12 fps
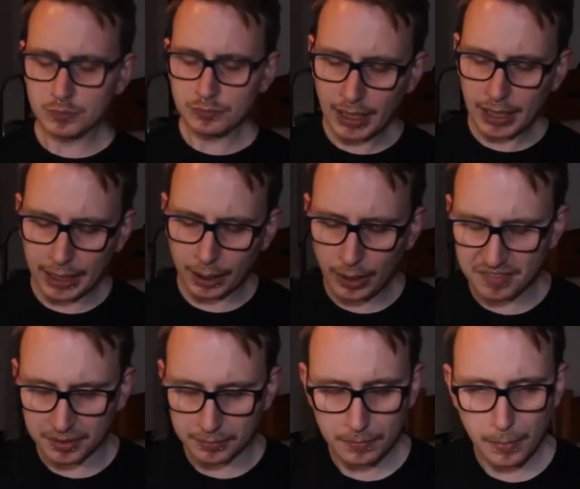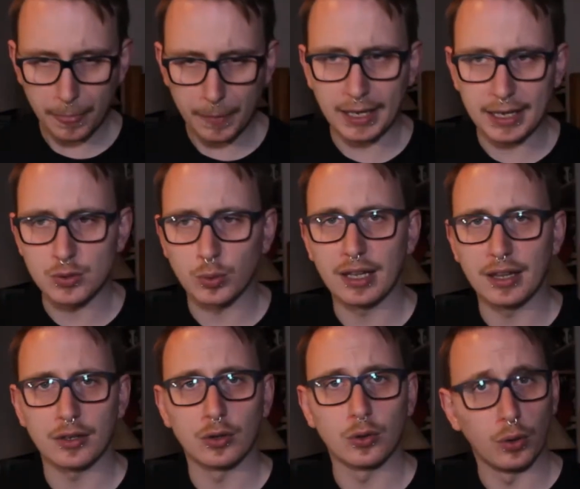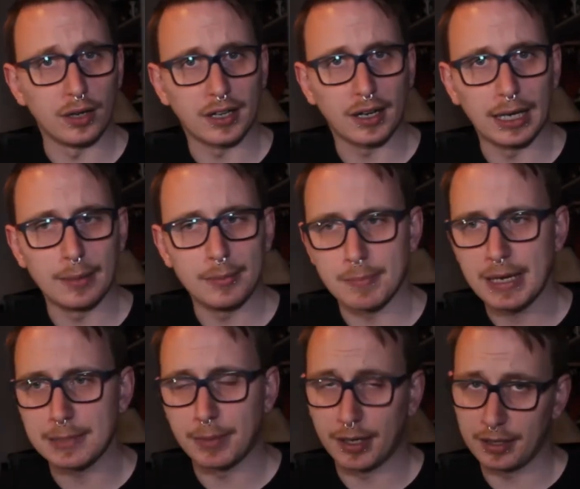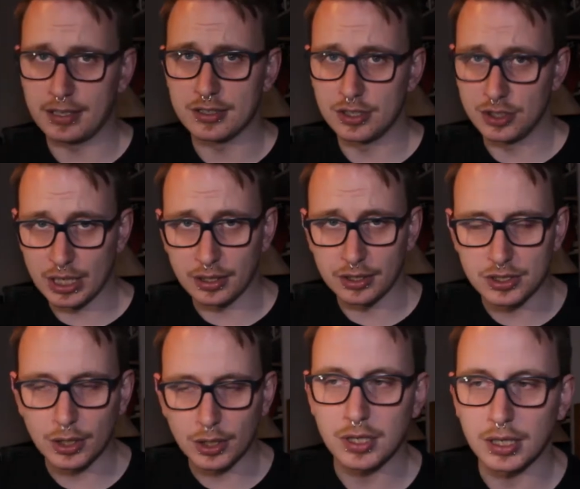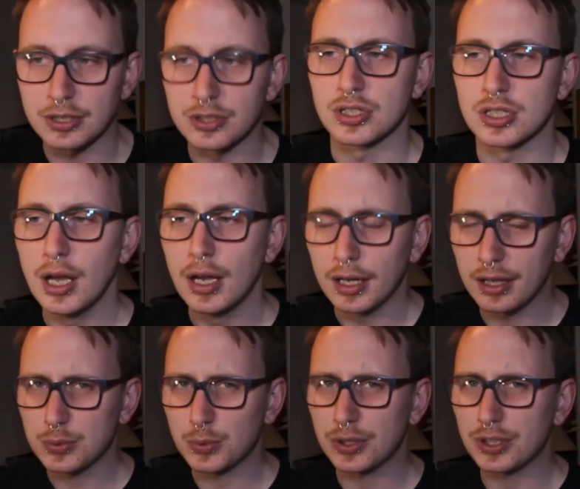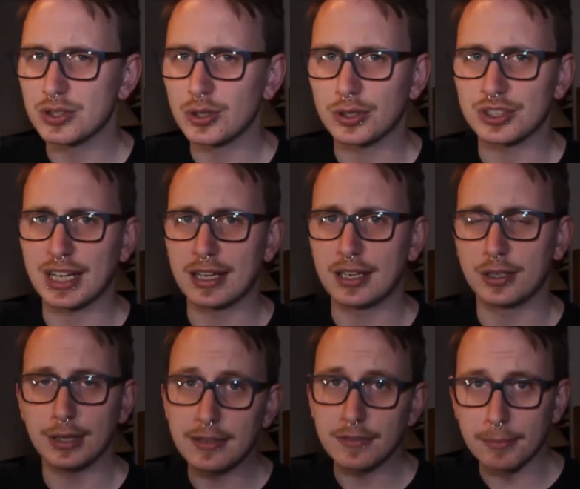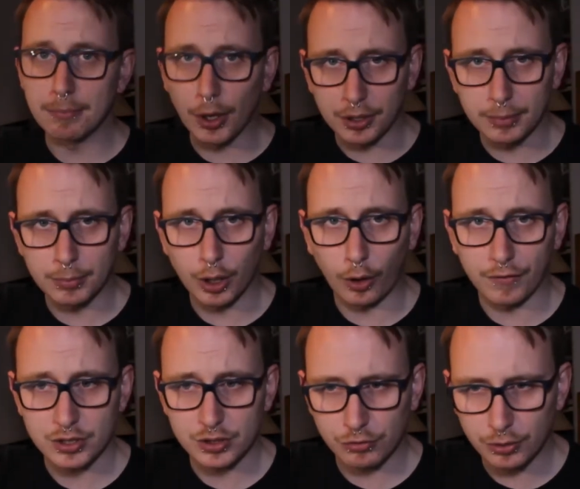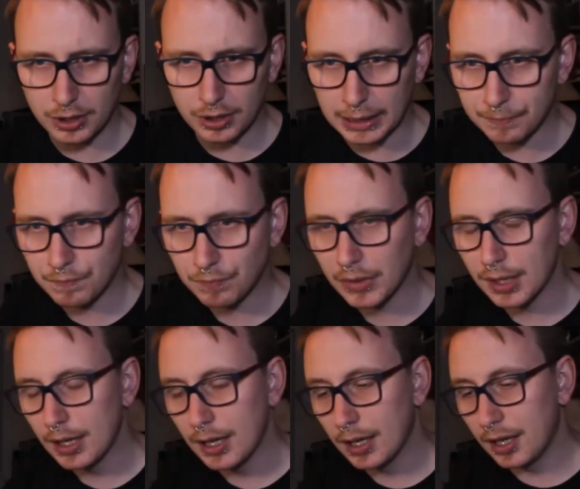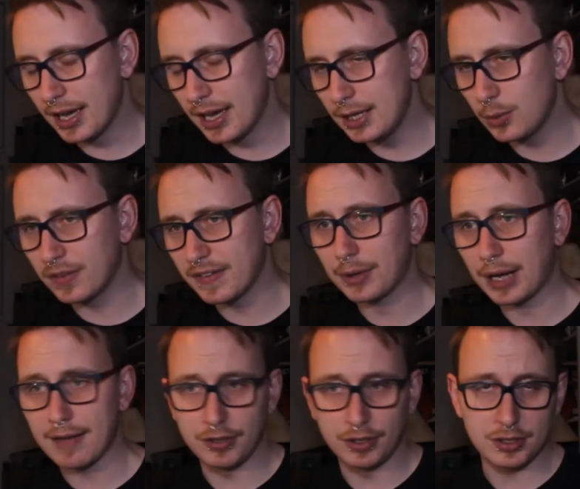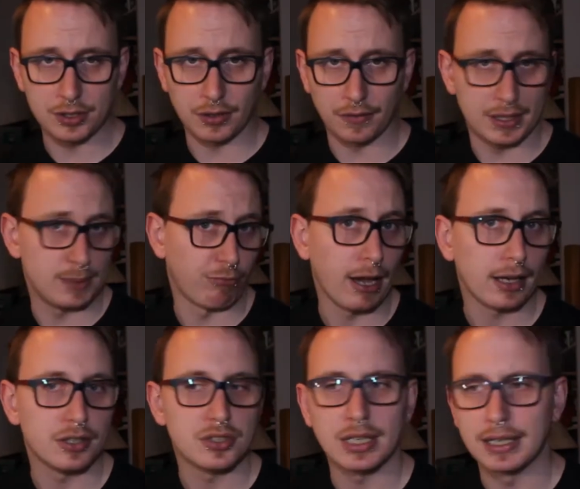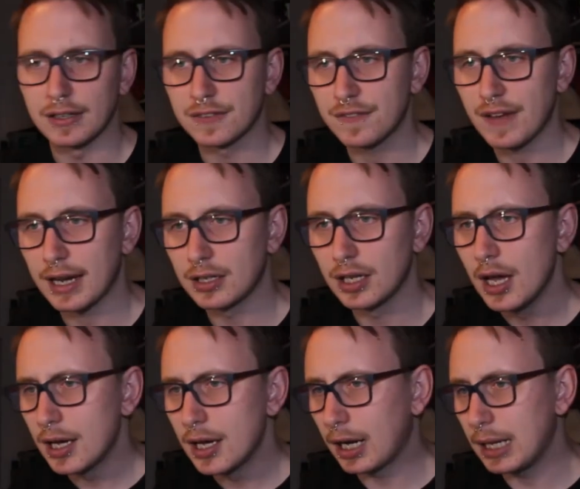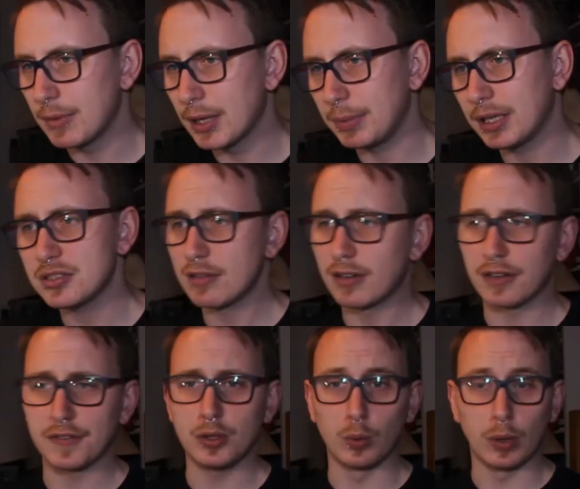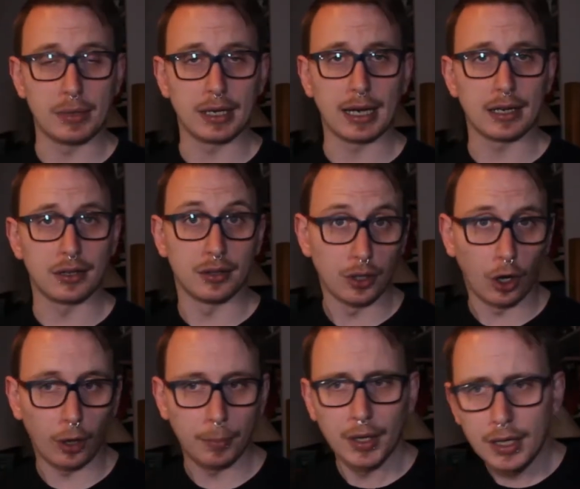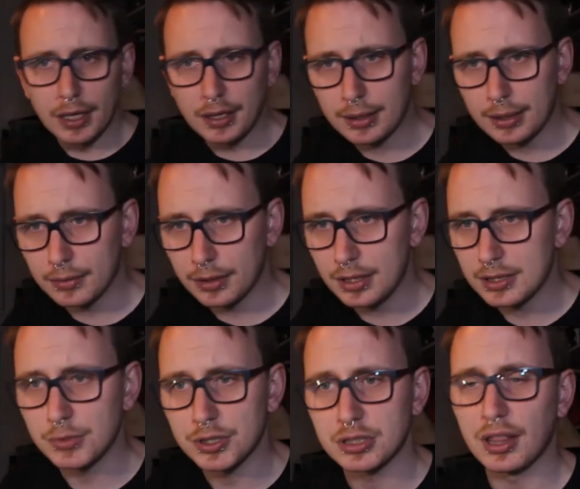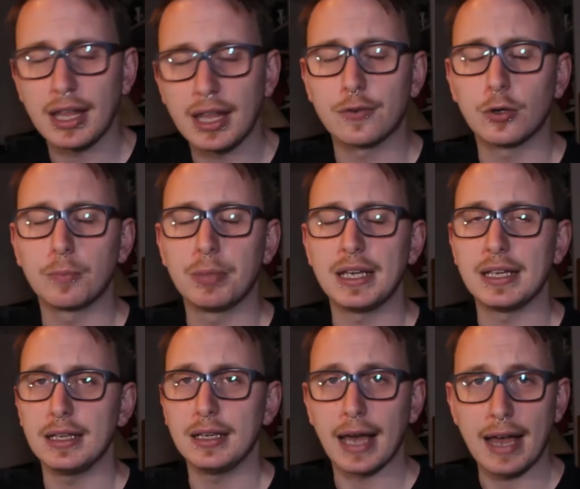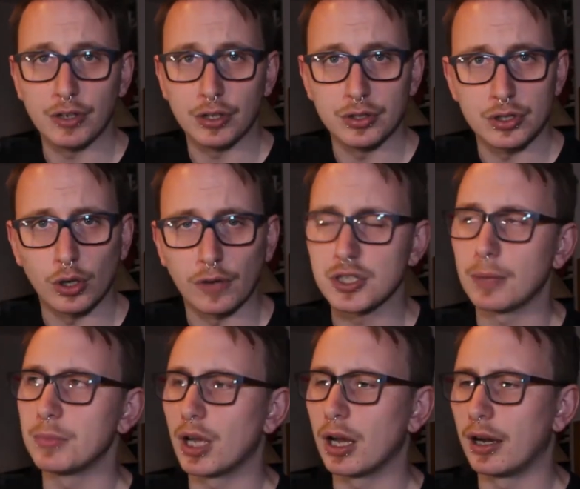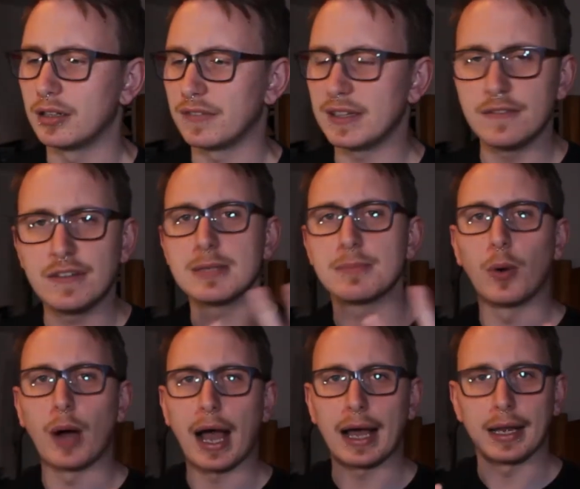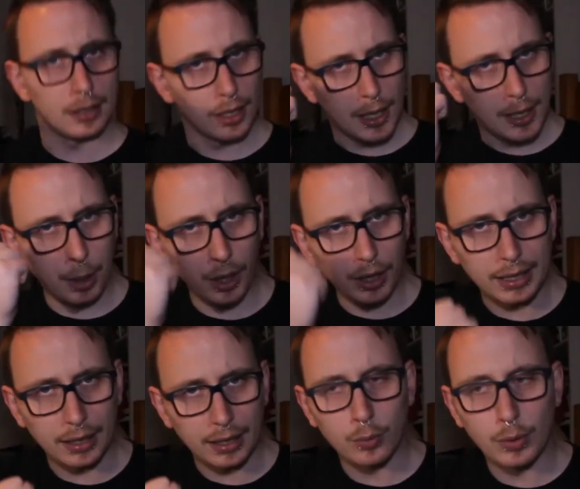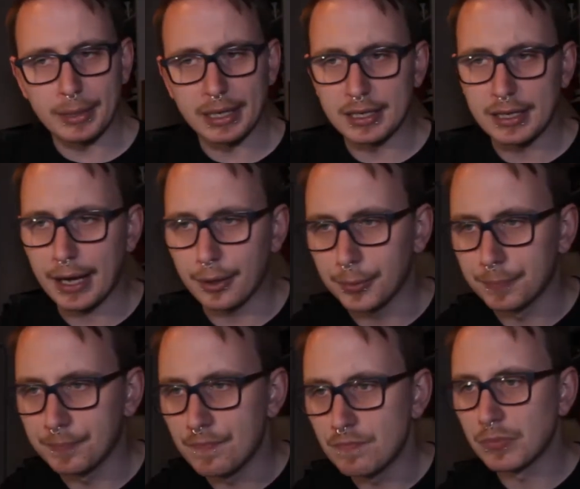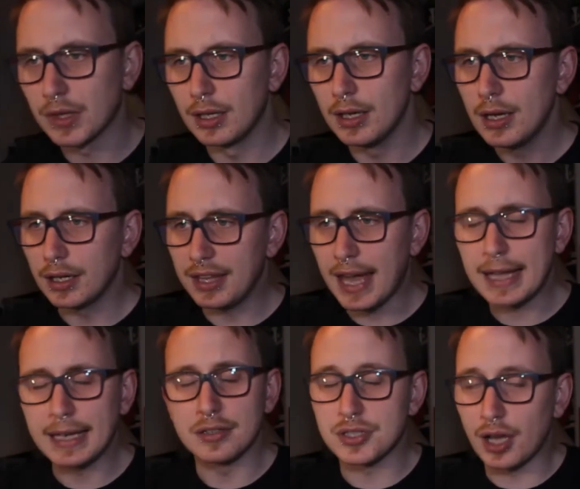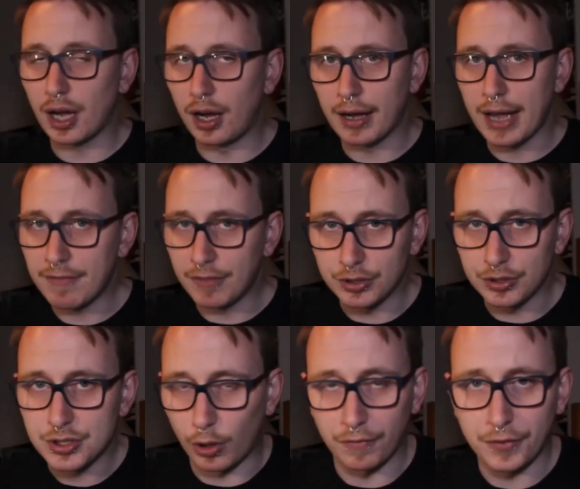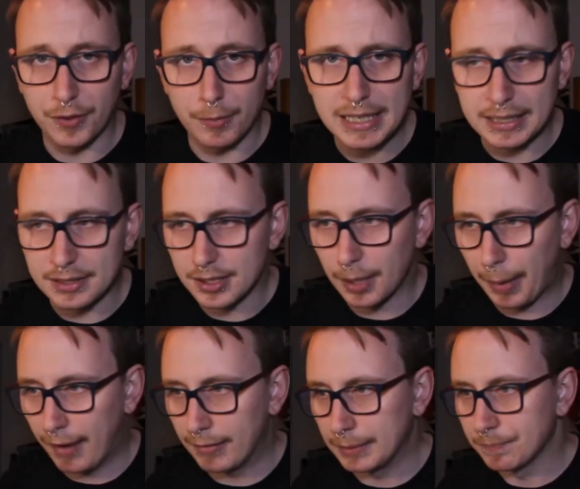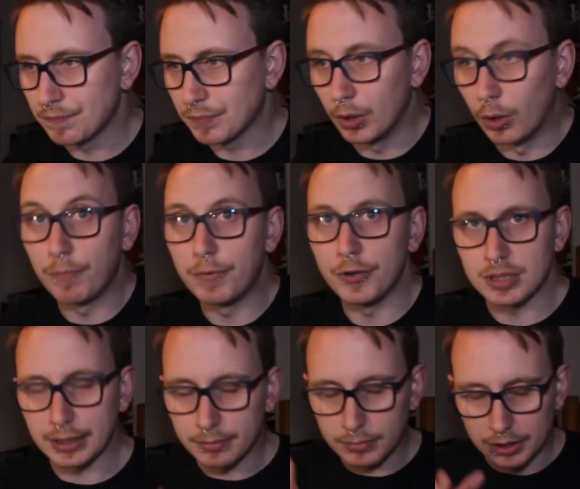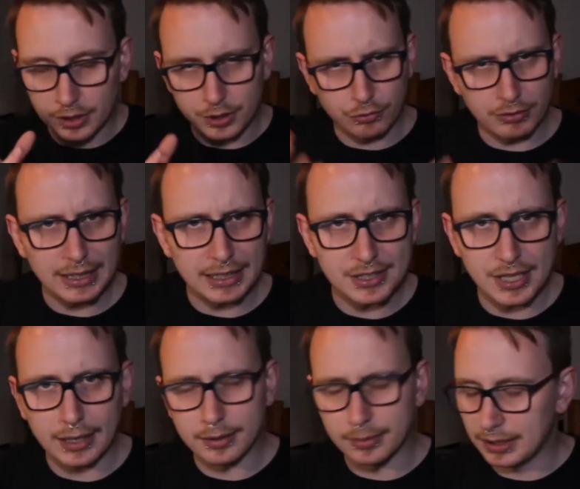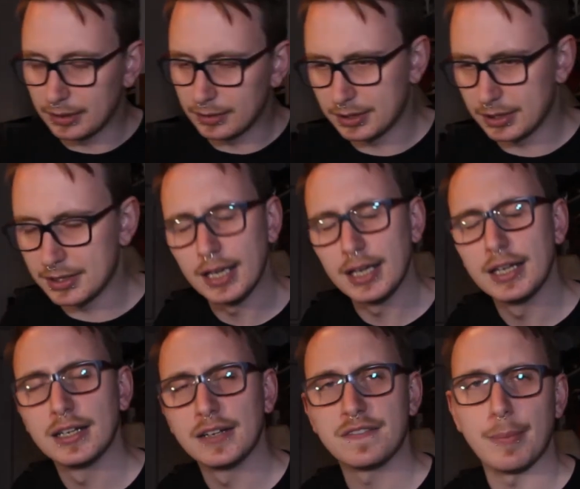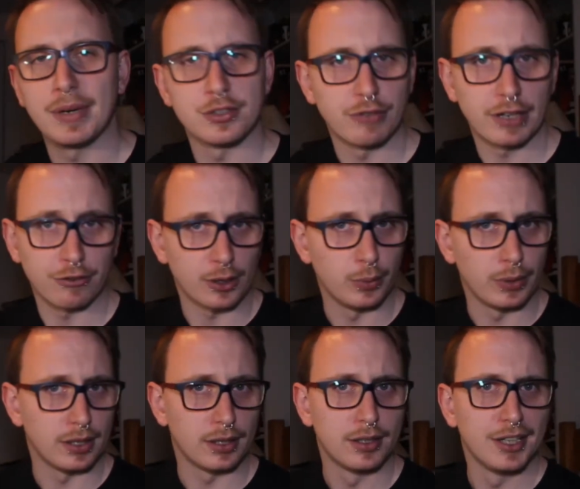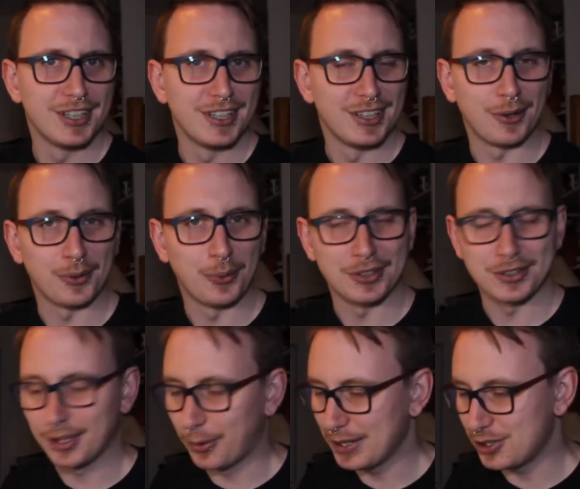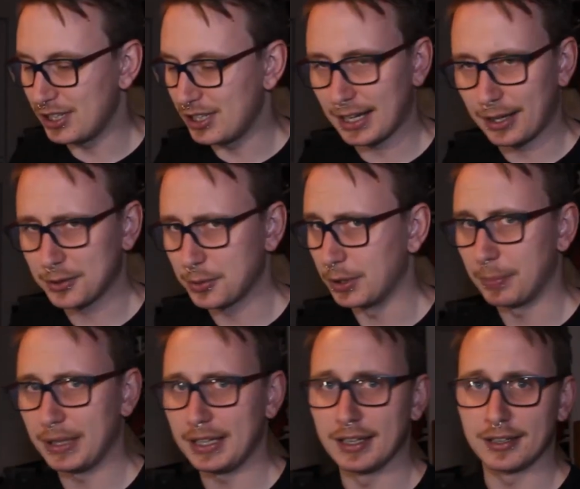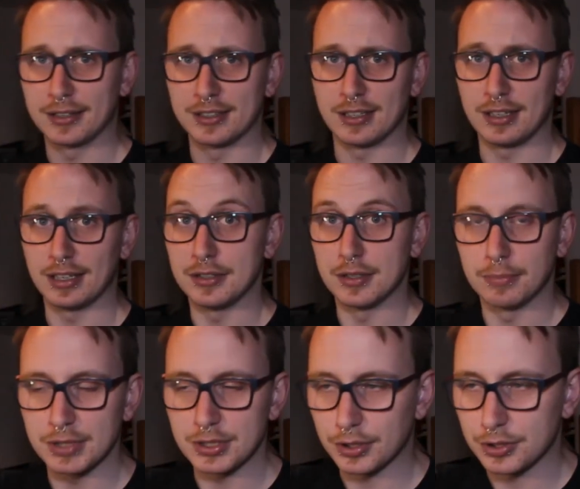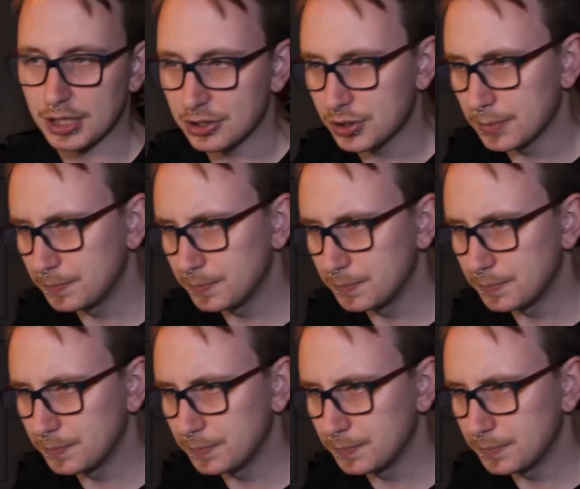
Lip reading: However, as with all other claims made by these gender socialists, this one does not stand to even a modicum of scrutiny. They, without evidence of this practice in effect, claim that because there are few women at the top, that this must therefore be evidence of some kind of invisible hand pulling women down. The ends are evidence of the means, apparently. Obviously, as I should really say. I mean, this is feminist rhetoric. We are not ones to question it, else we'll be considered as misogynists.